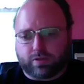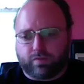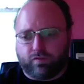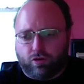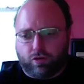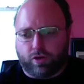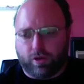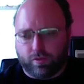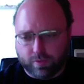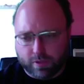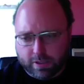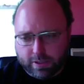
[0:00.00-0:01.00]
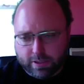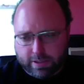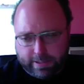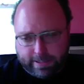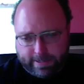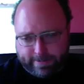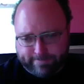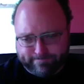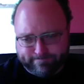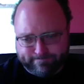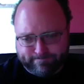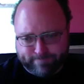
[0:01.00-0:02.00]
for you.
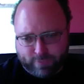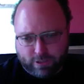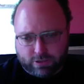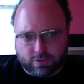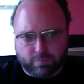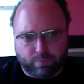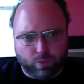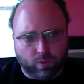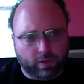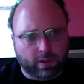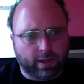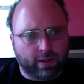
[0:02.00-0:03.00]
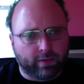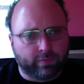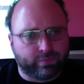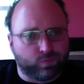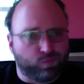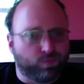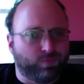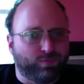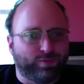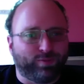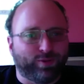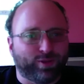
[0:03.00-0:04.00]
This is important. Kind of
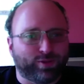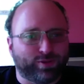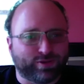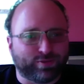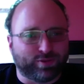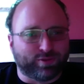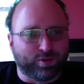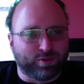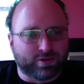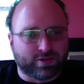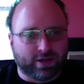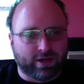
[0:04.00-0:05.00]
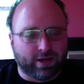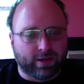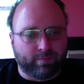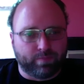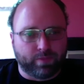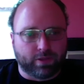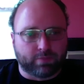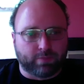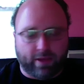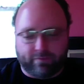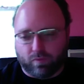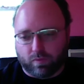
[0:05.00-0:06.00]
one of the reasons we're doing this this
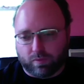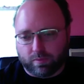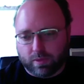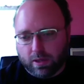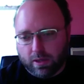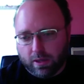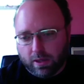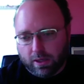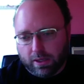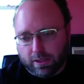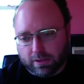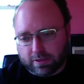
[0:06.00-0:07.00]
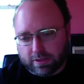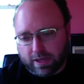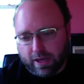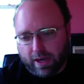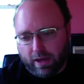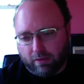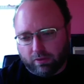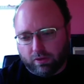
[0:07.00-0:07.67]
platform is how do